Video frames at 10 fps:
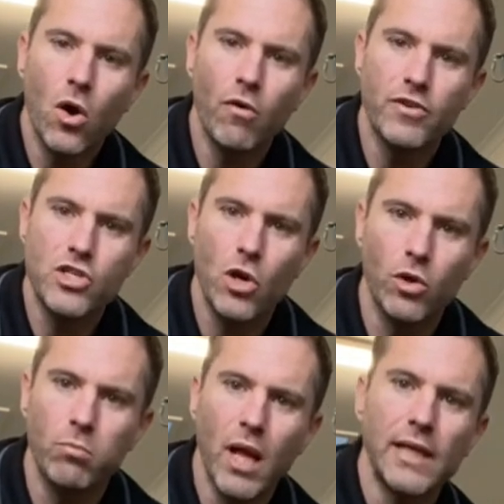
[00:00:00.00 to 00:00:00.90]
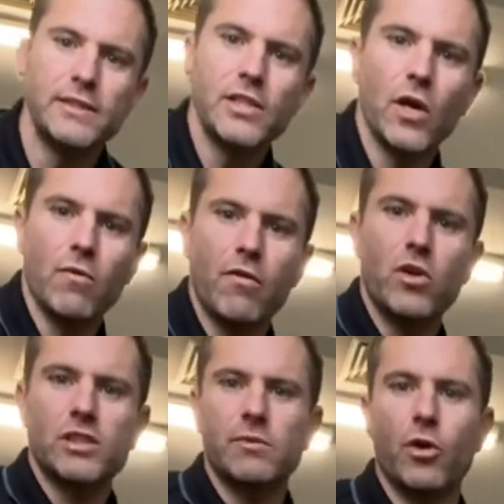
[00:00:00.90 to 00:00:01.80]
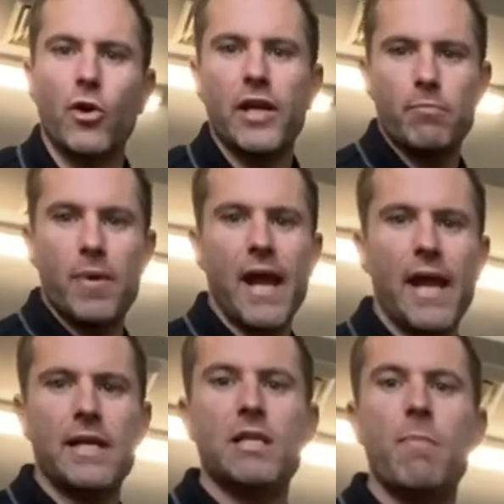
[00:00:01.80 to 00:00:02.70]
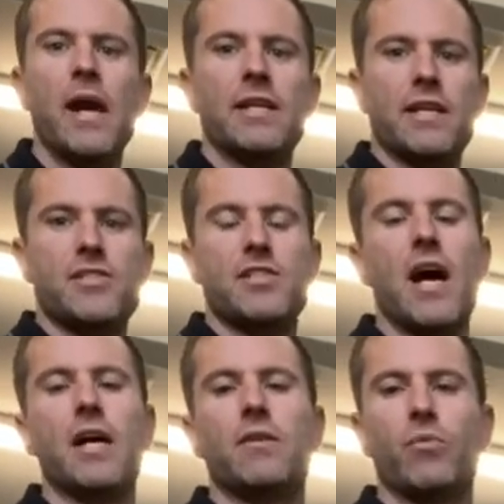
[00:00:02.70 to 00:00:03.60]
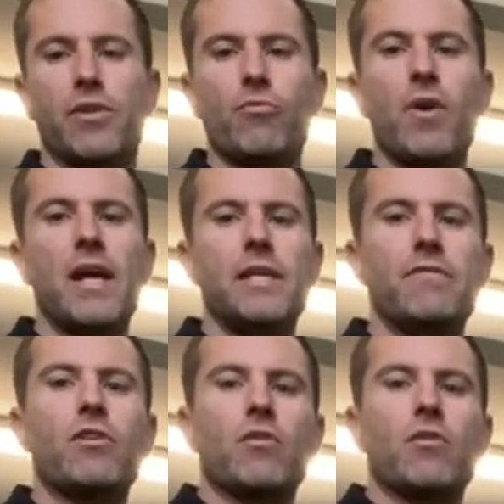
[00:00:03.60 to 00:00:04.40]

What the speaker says: of your shoulder blade. So I've got some green band. You may need to start with red if